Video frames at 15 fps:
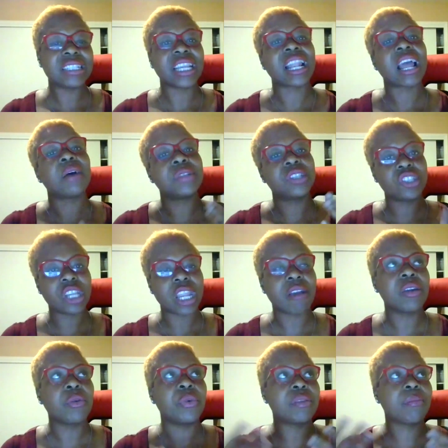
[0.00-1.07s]
and I was
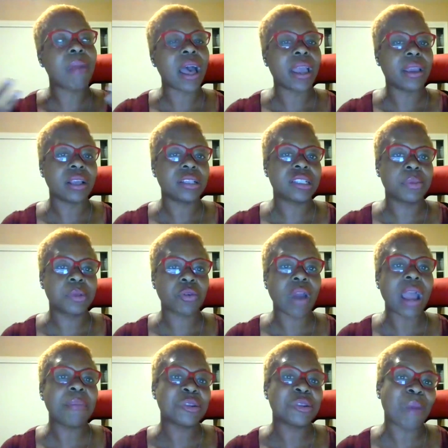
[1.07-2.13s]
sharing with my
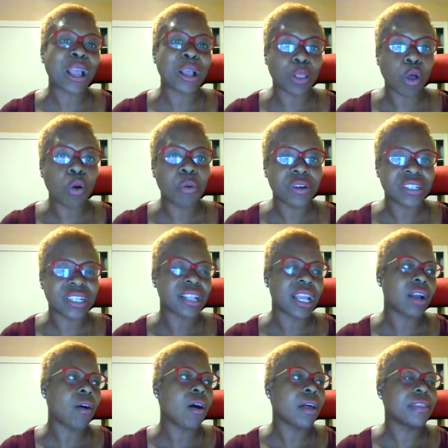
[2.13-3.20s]
subscribers, my glowers, as I
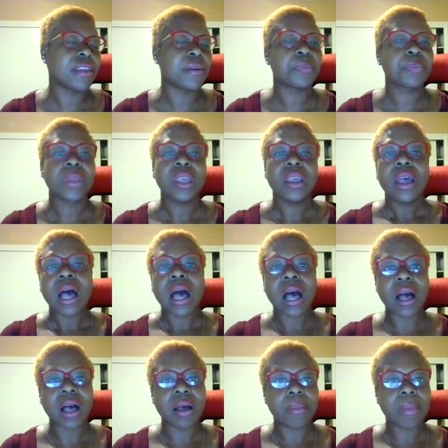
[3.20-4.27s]
call them,
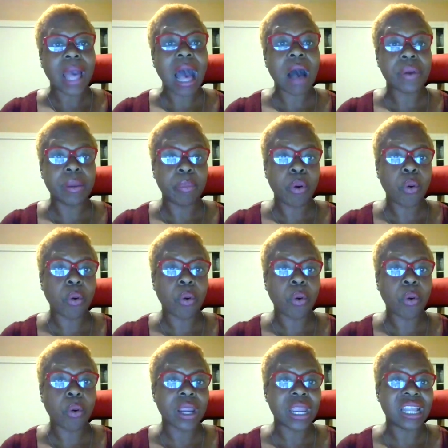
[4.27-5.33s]
how
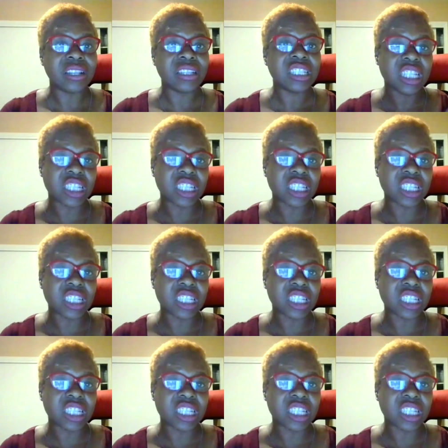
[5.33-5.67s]
important the